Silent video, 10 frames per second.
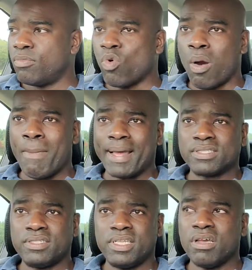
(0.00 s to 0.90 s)
going back
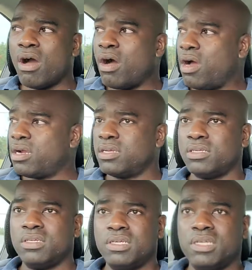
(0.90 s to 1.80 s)
to DR
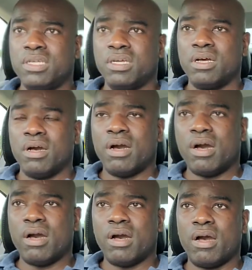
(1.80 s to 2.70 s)

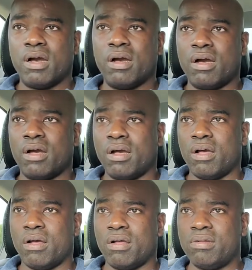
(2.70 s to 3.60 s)

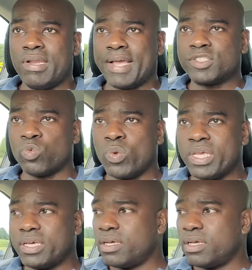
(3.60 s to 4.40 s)
uh, next week.